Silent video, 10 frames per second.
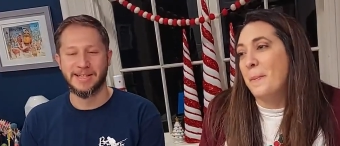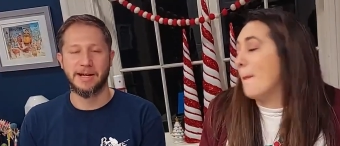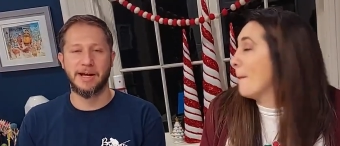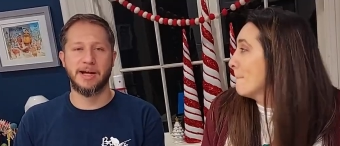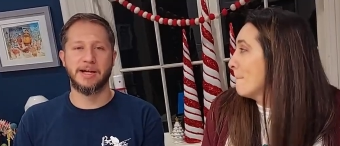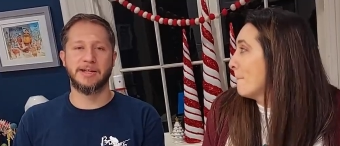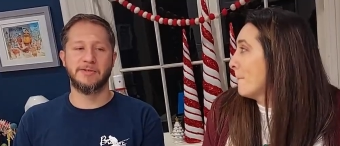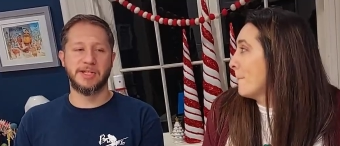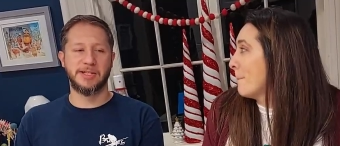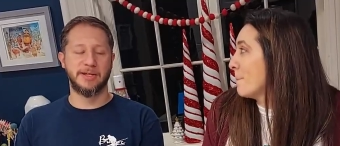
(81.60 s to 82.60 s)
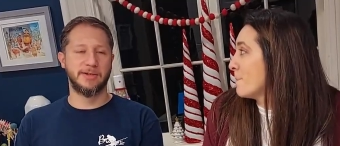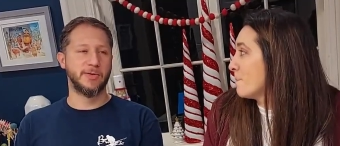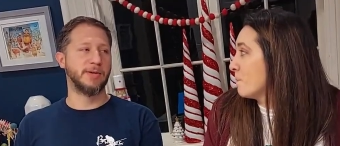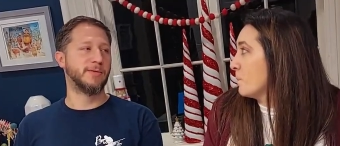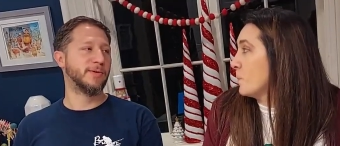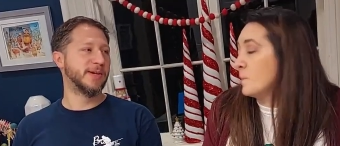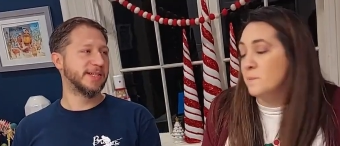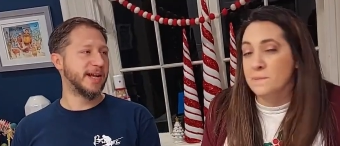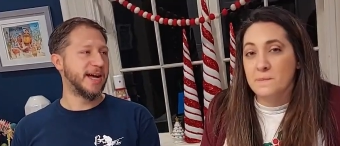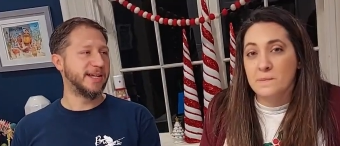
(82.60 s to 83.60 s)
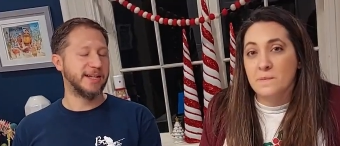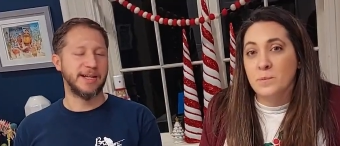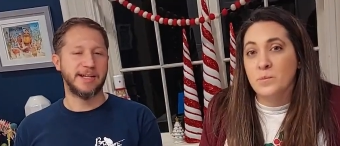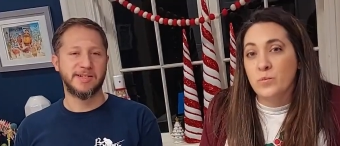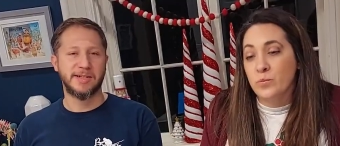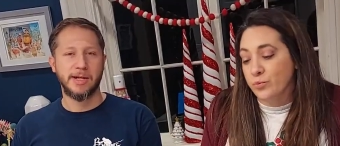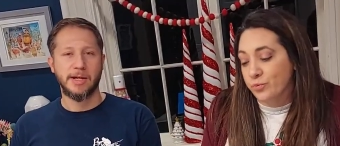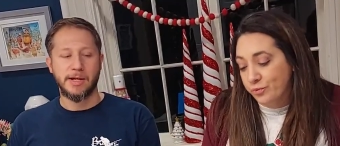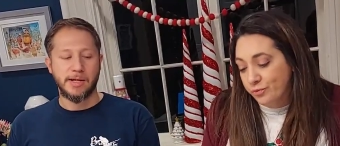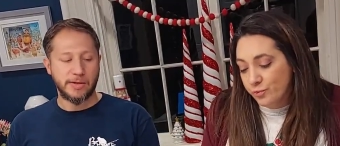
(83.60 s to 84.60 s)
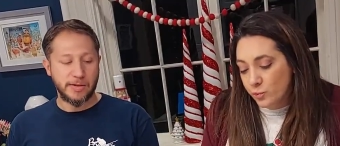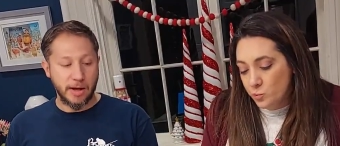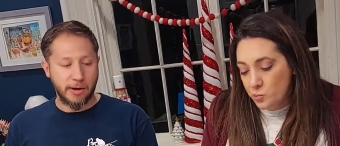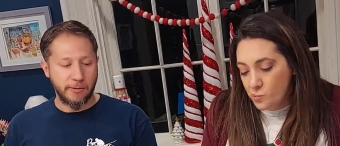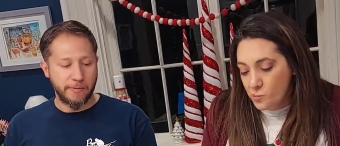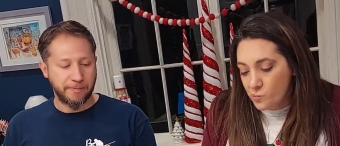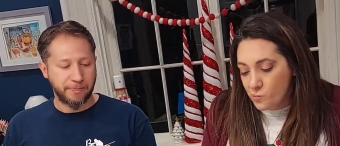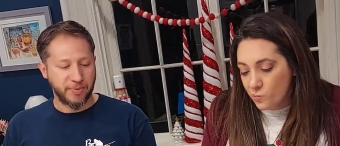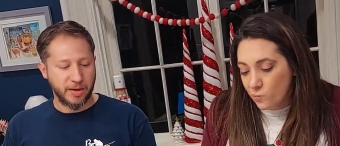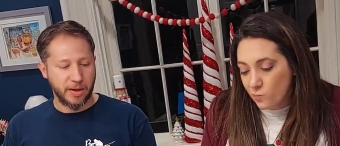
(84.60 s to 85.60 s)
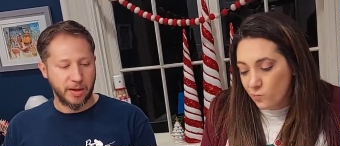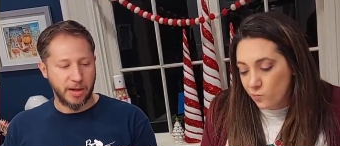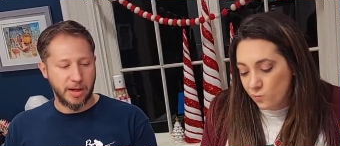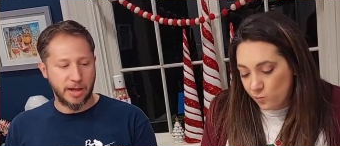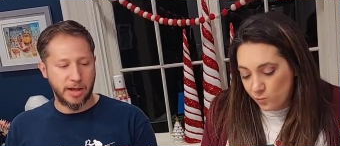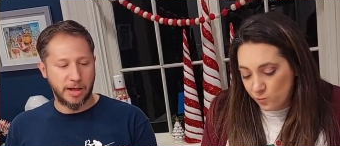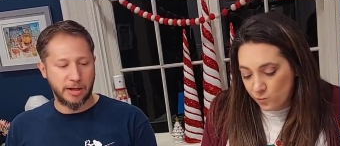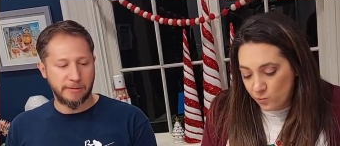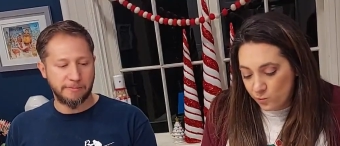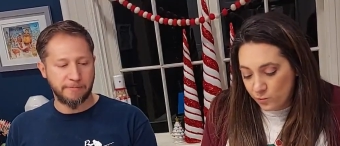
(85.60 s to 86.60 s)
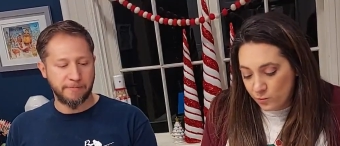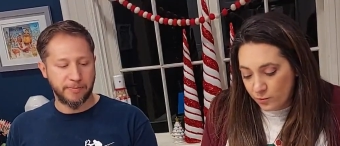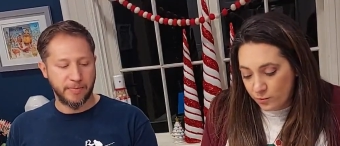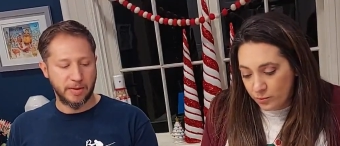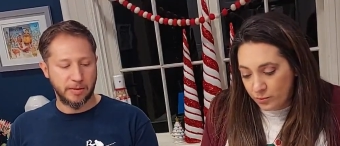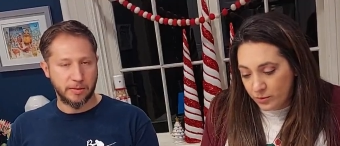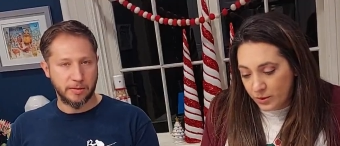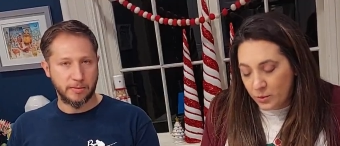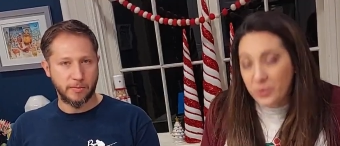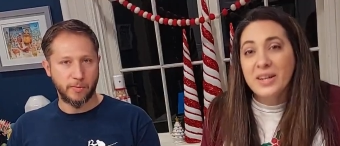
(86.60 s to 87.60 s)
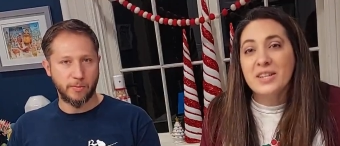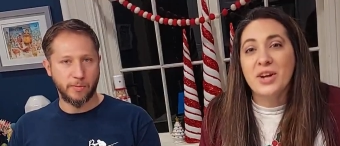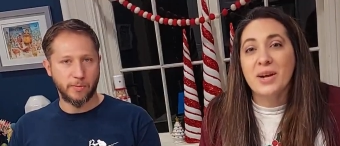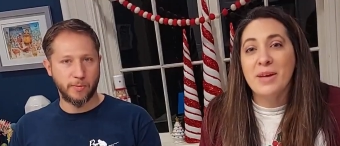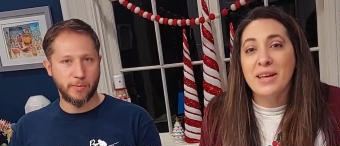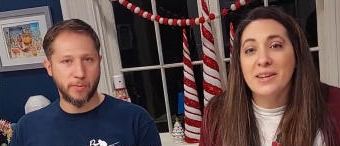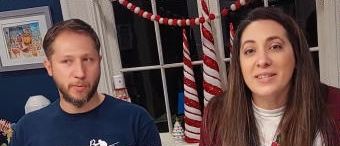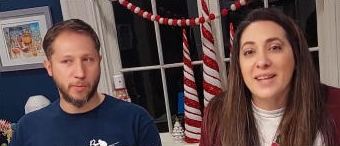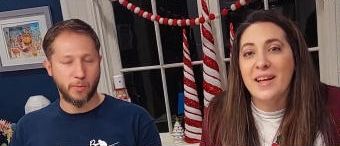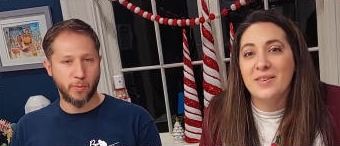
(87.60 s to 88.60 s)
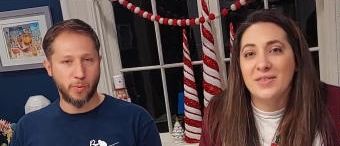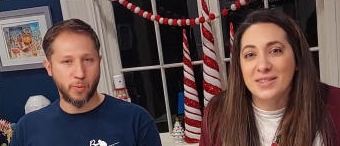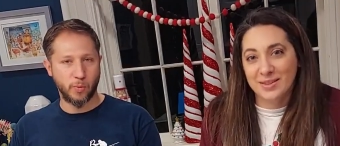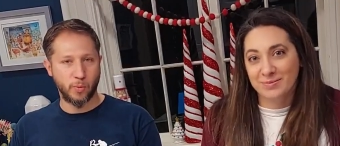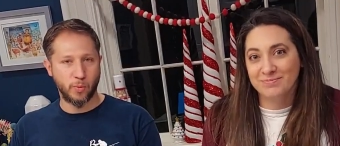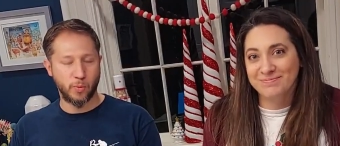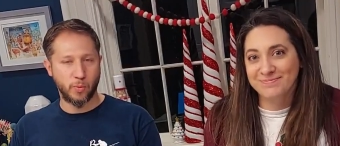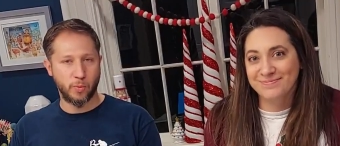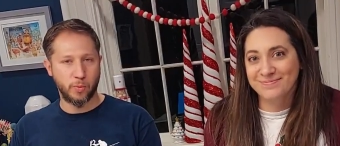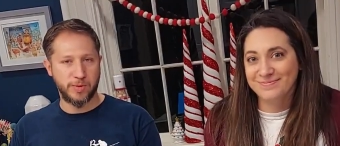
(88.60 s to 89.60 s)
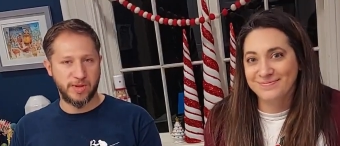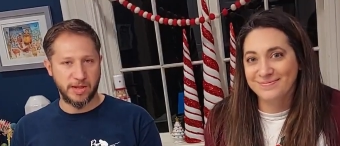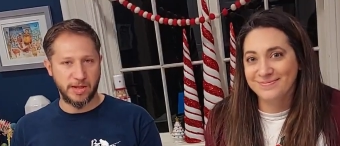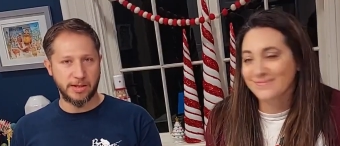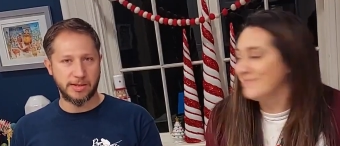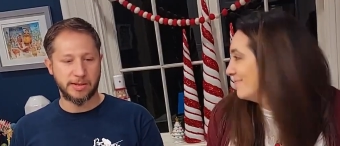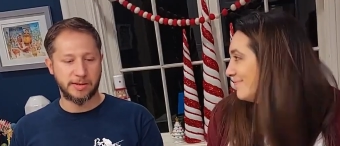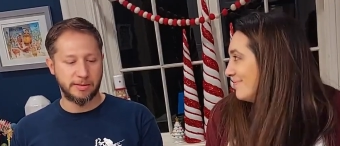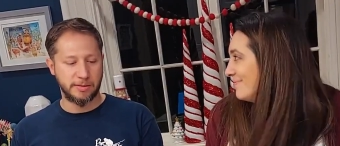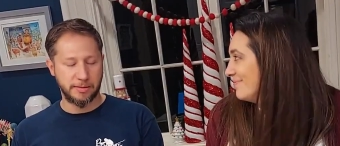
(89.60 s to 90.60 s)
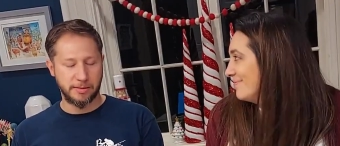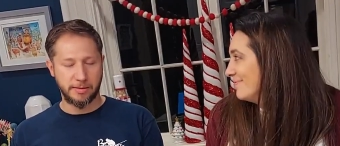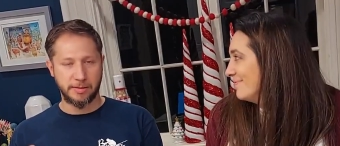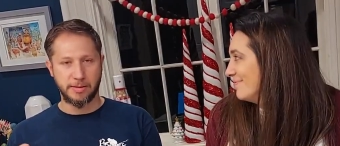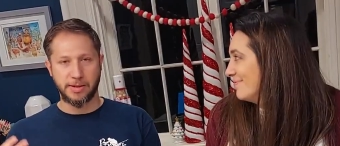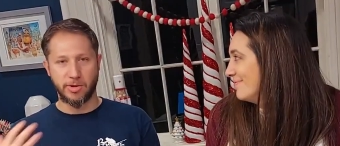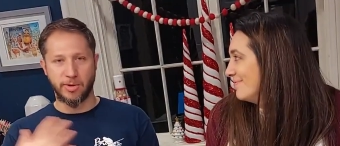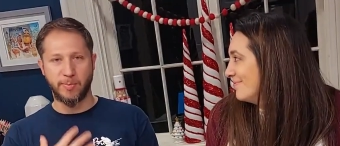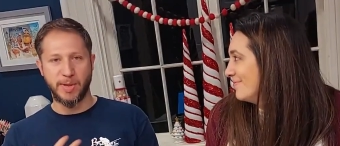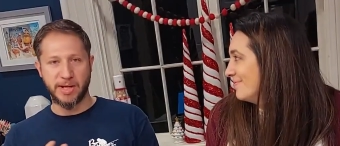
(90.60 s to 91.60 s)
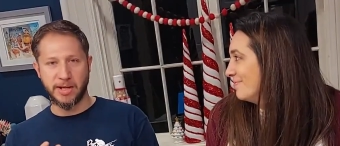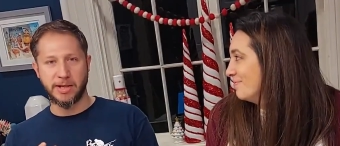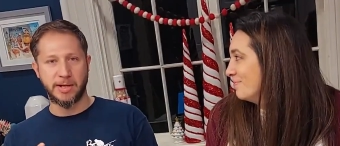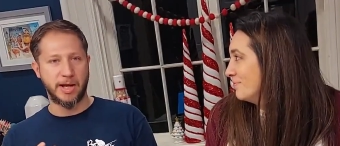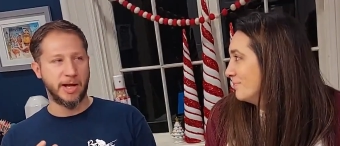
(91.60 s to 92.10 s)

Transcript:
Speaker 1: uh, gives us a drink for the rest of the holidays. So, um,
Speaker 2: we're gonna try to make it ourselves.
Speaker 1: These European